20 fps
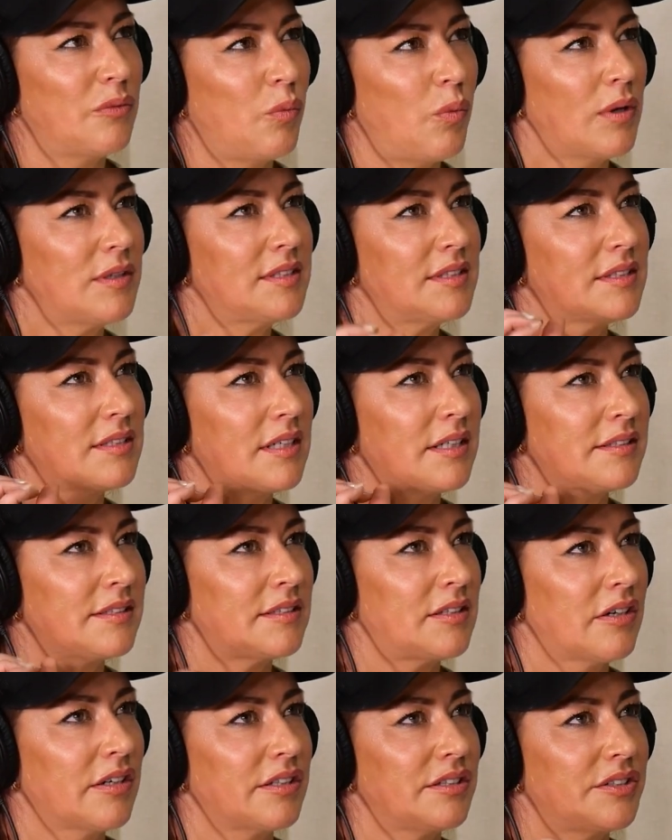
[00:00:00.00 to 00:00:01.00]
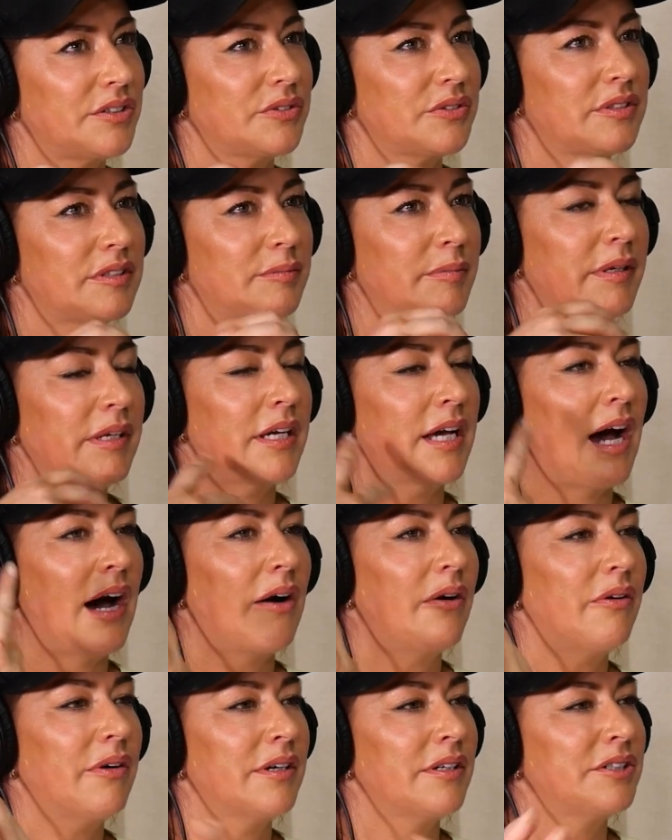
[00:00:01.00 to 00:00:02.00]
once I started to speak
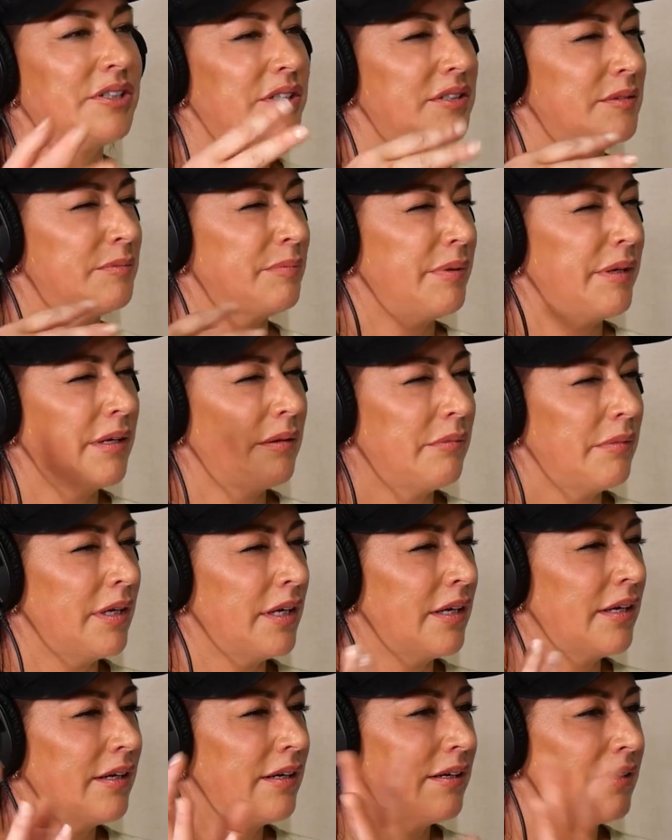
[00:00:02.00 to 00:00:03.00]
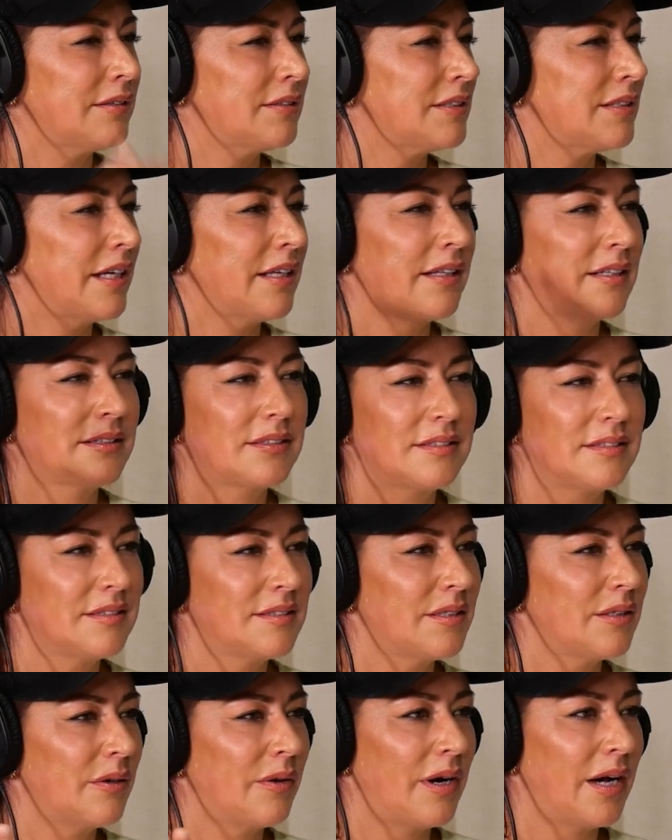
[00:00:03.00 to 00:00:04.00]
out and just be me and say, this is
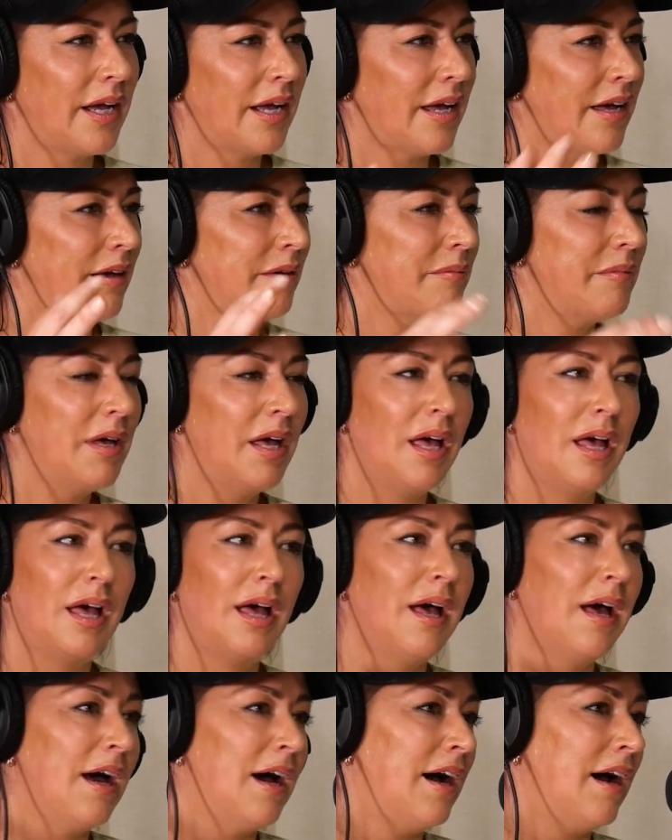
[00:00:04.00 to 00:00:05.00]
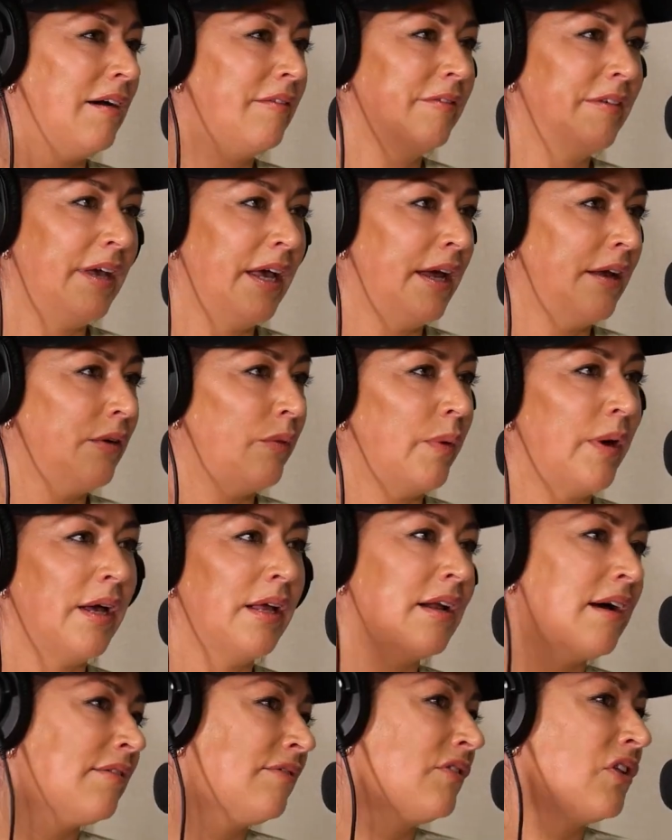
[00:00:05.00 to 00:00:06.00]
who I am, I've gained
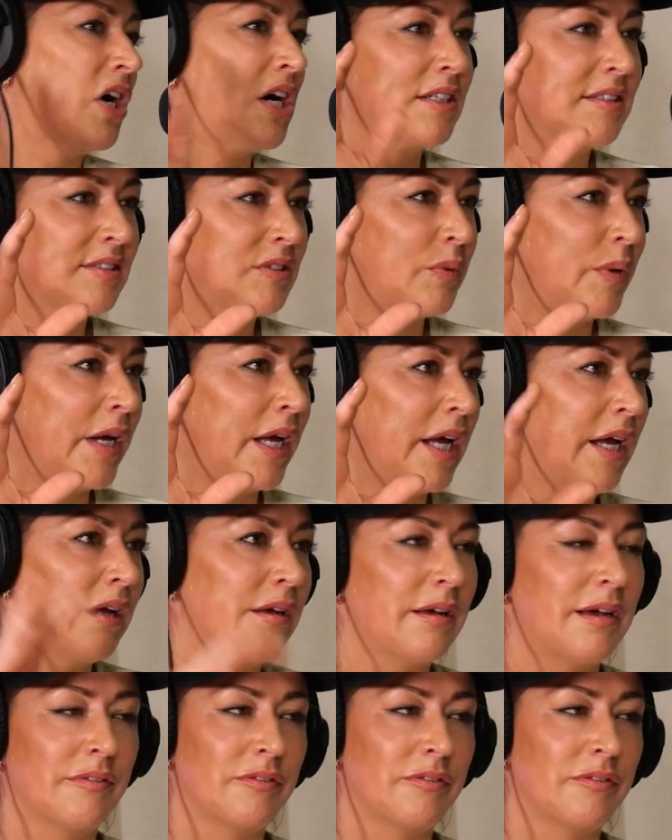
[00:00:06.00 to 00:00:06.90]
weight, I've lost weight.